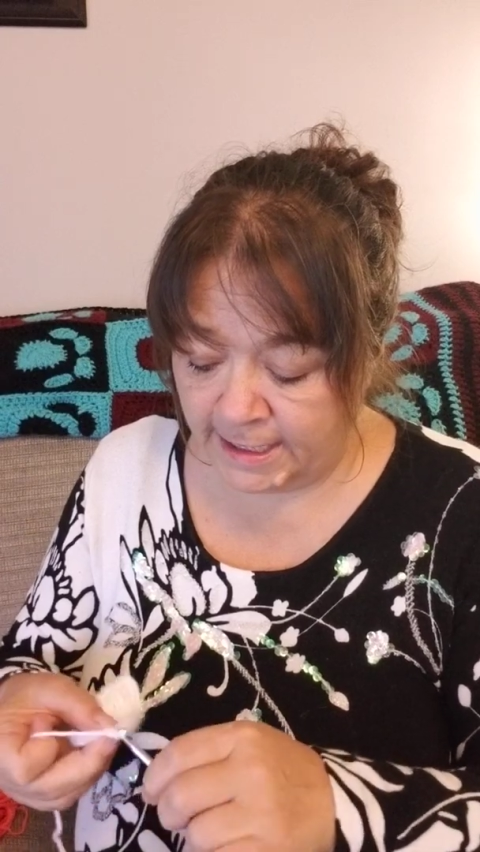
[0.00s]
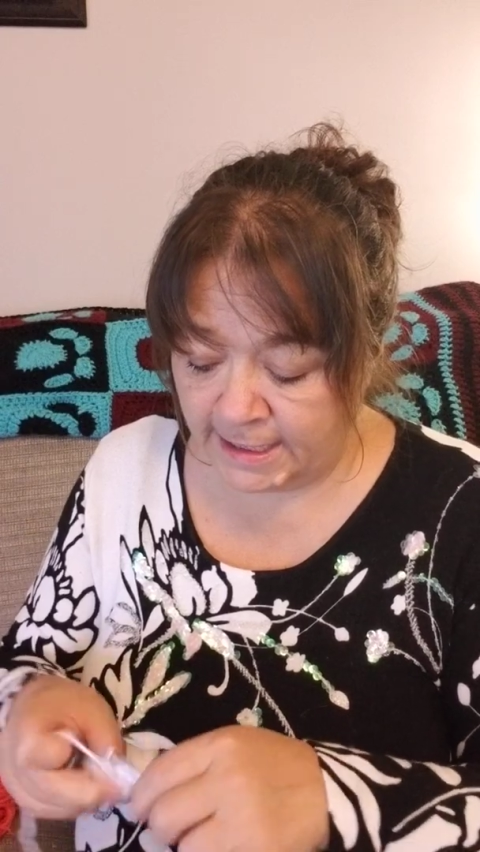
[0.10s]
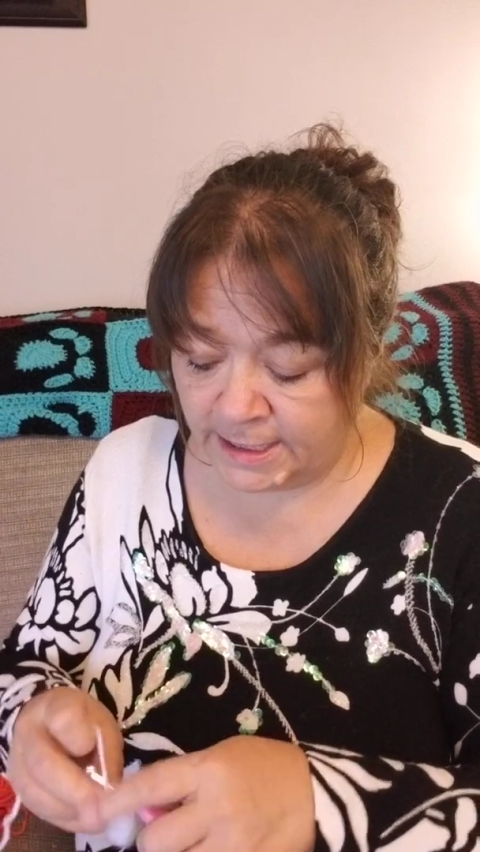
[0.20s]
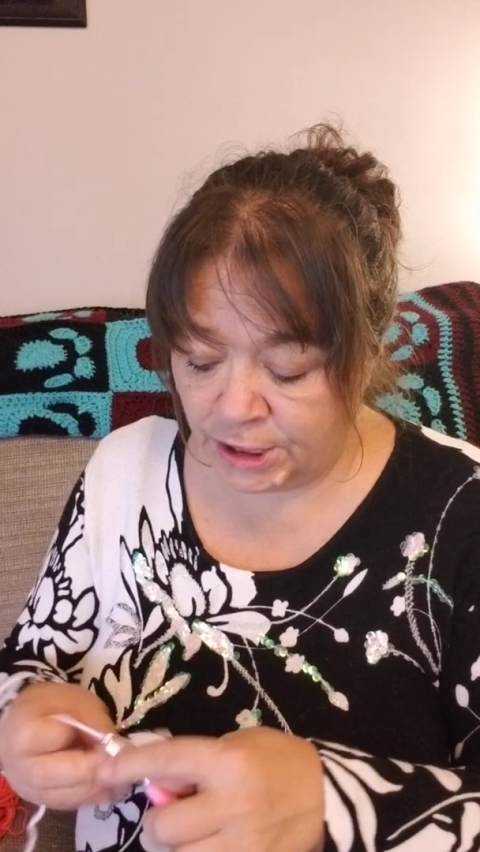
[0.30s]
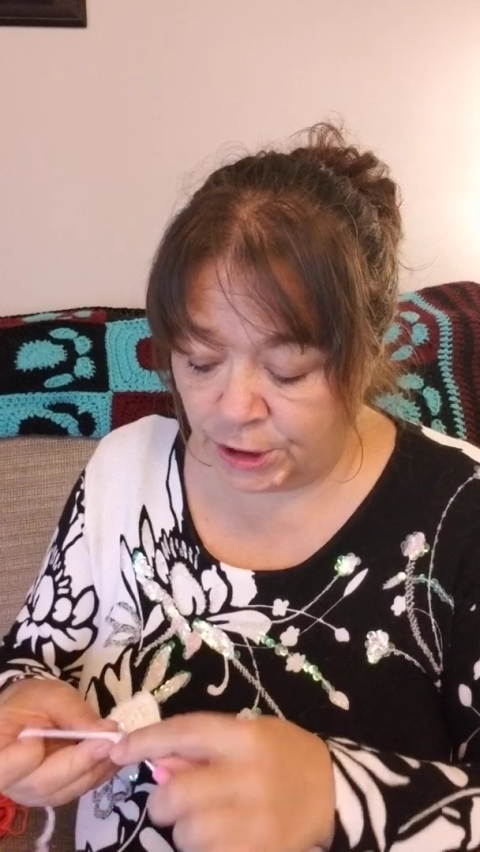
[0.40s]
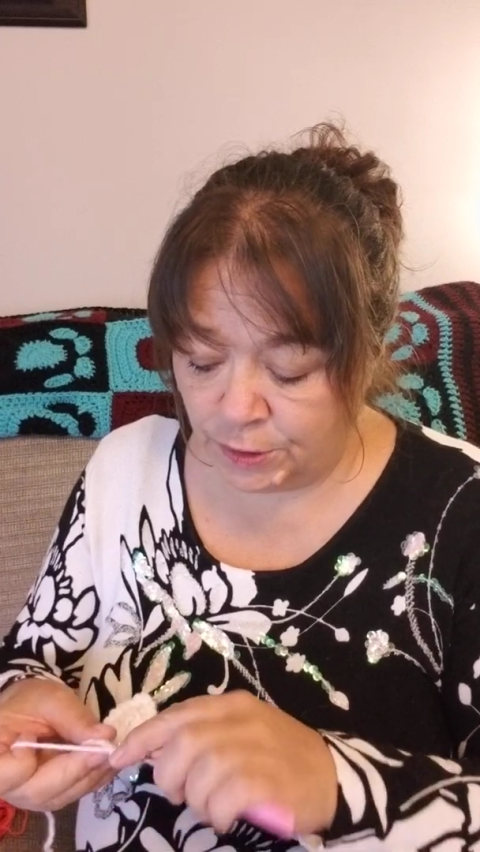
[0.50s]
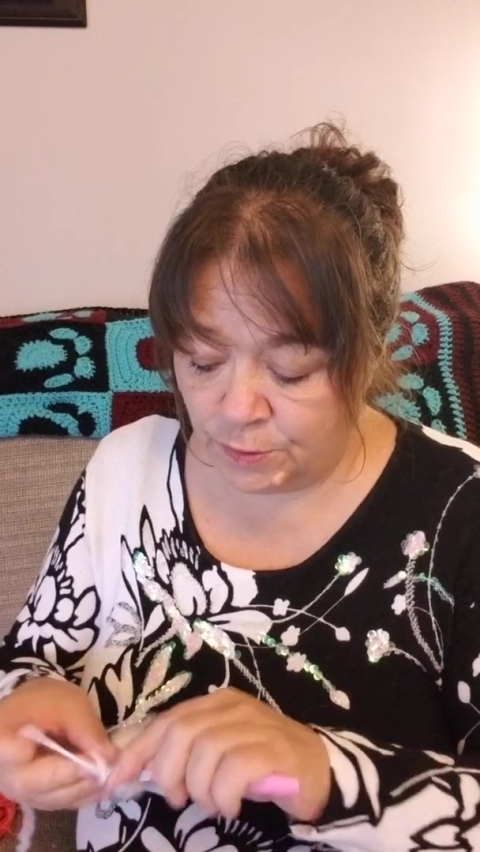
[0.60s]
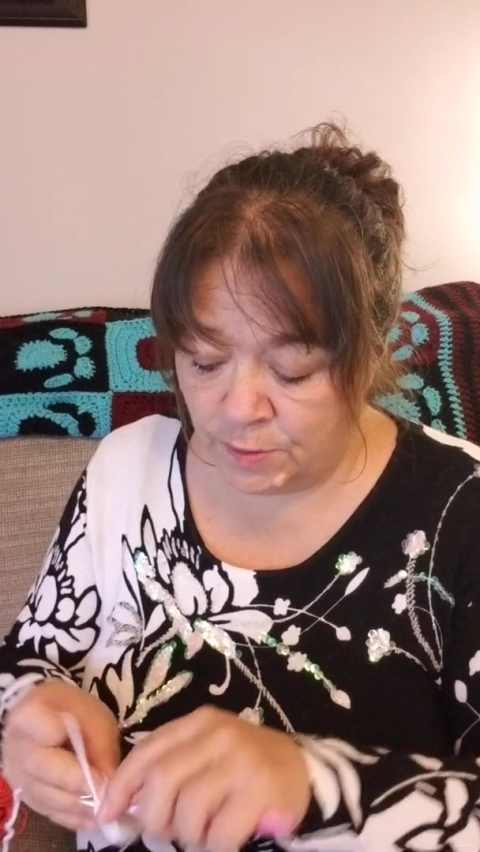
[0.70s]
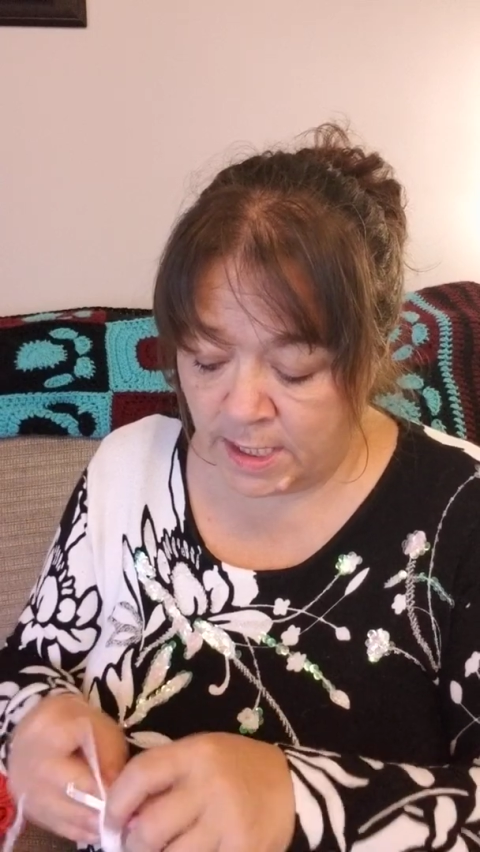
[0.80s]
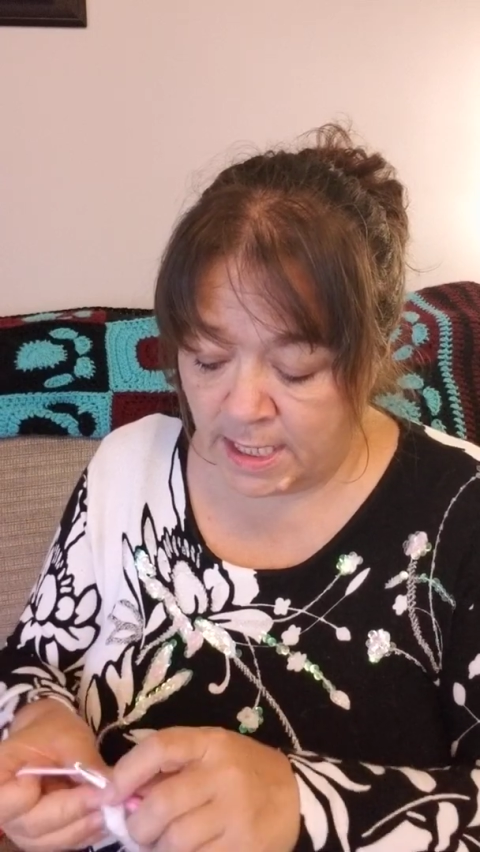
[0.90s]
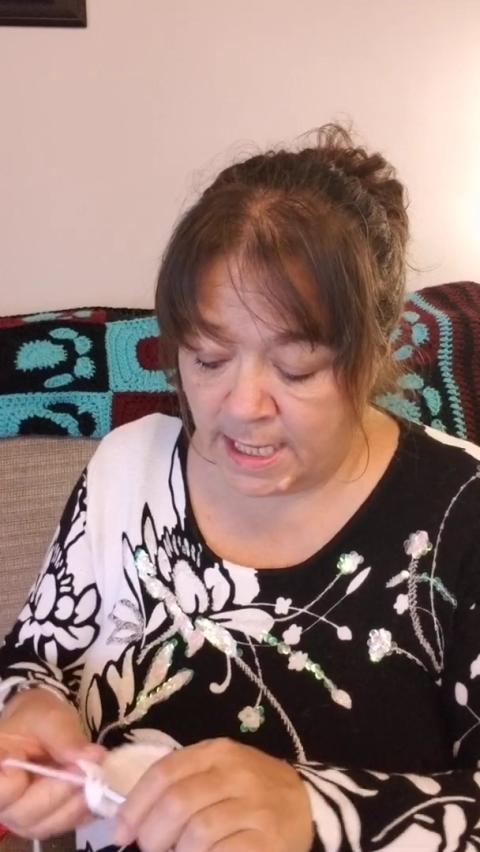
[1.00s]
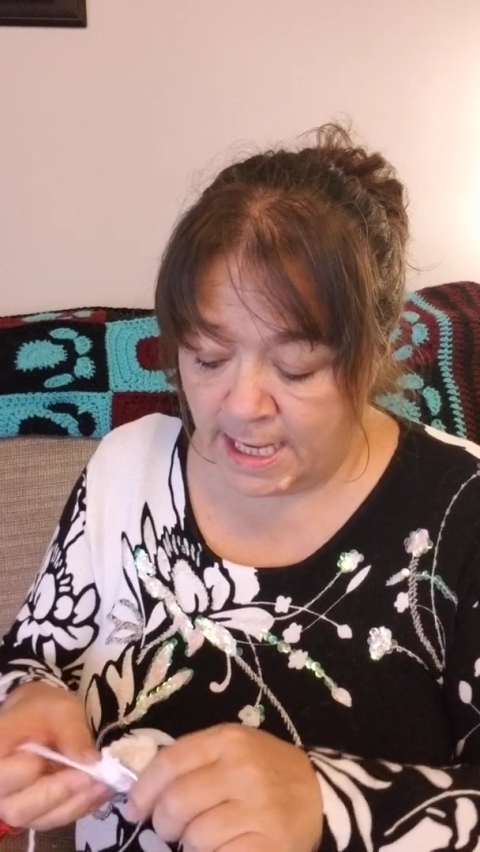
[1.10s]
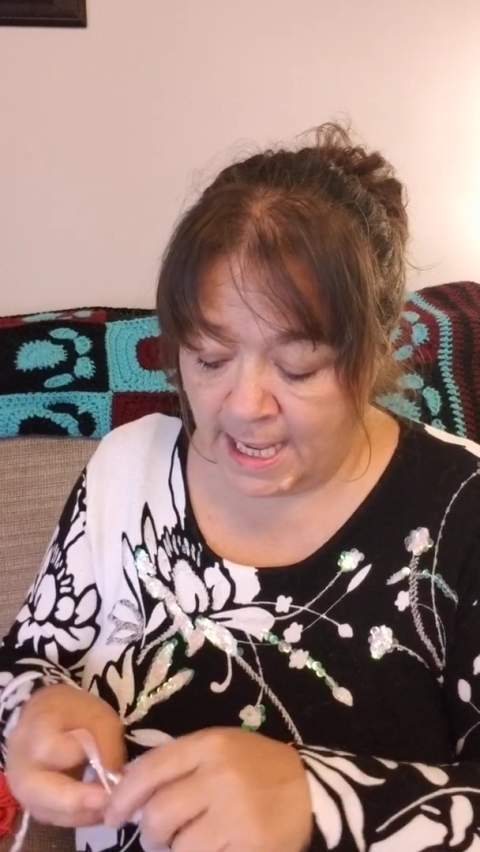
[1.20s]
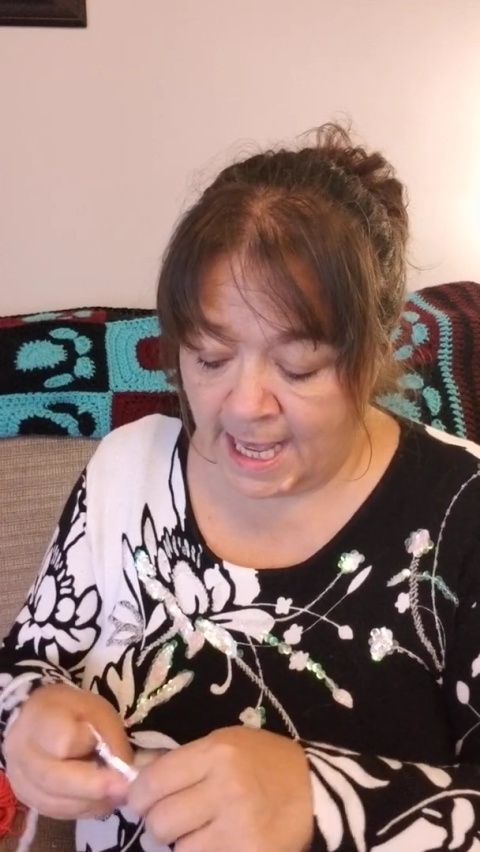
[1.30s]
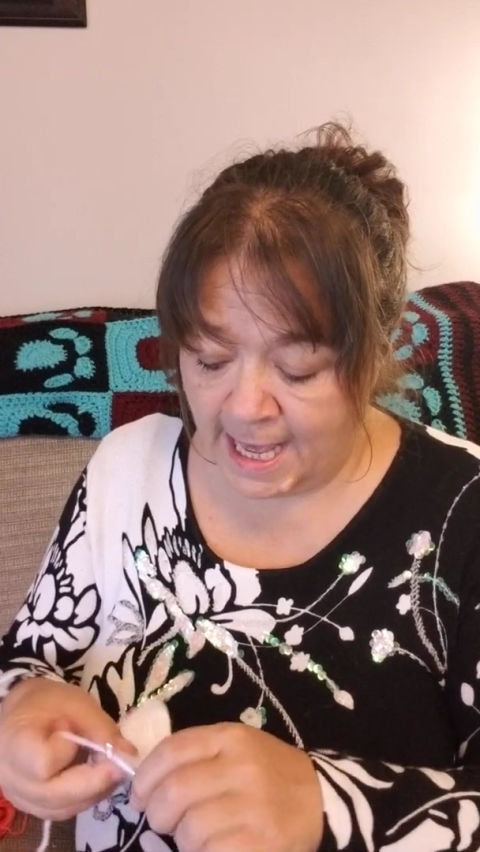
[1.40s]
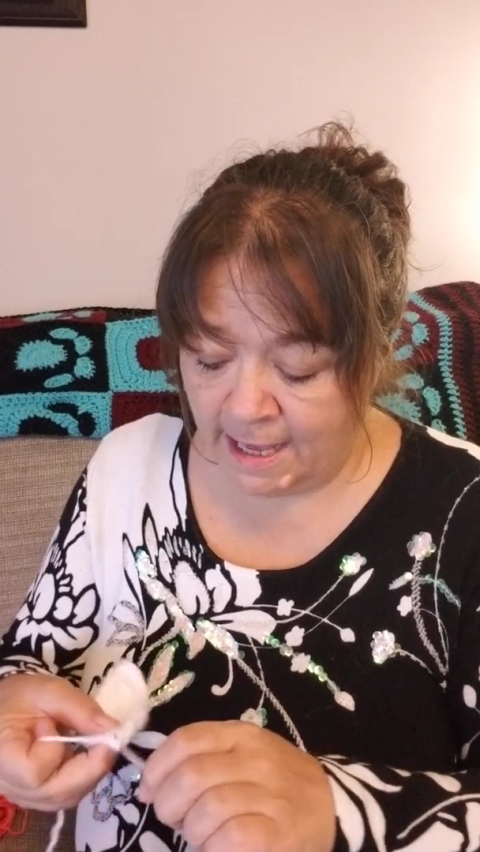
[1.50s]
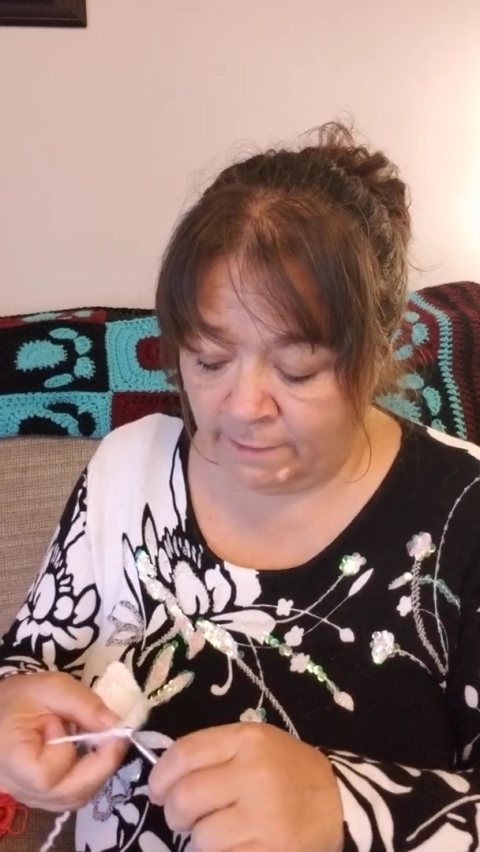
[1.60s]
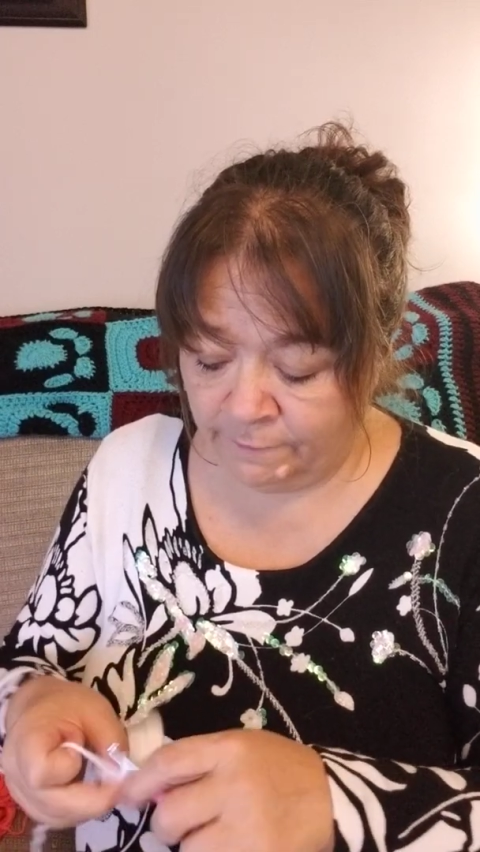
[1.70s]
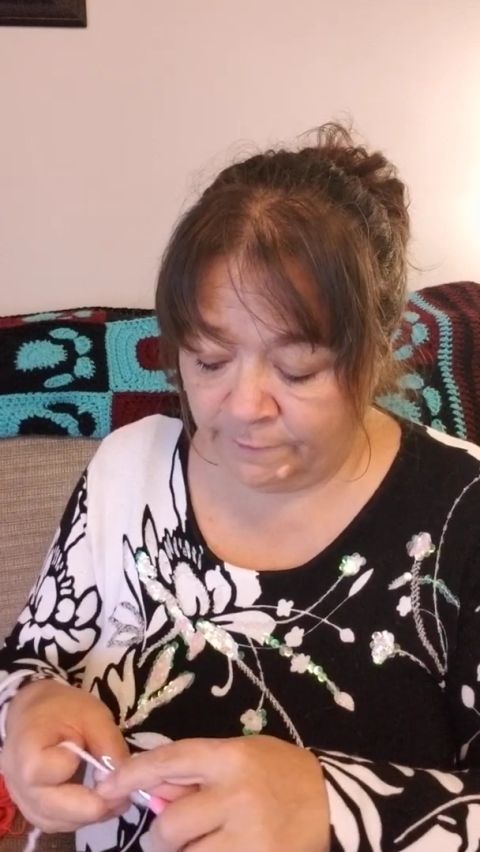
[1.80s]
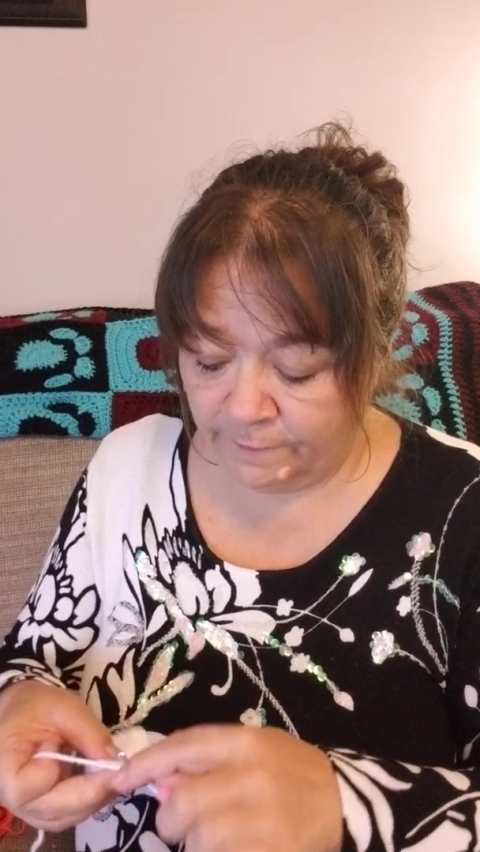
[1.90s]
That's 2 half,